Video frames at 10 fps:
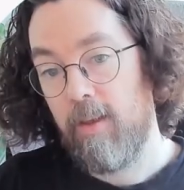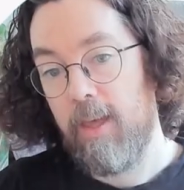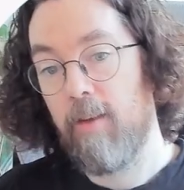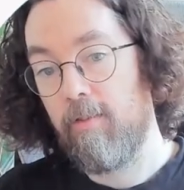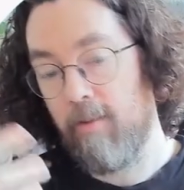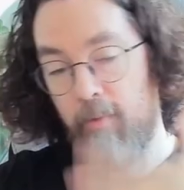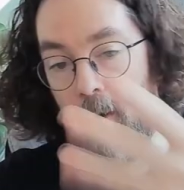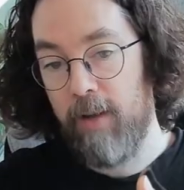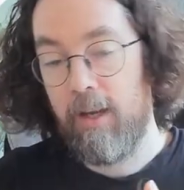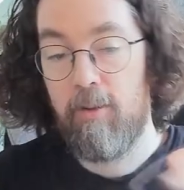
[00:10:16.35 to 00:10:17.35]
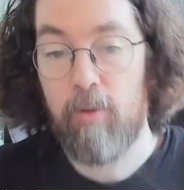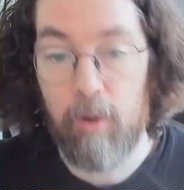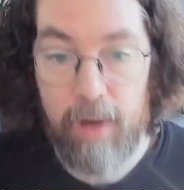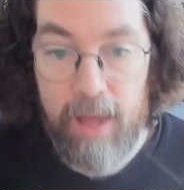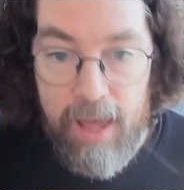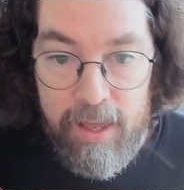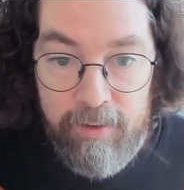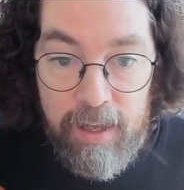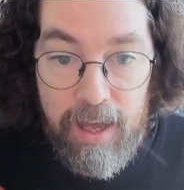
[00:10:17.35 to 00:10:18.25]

here's some update, you go ahead,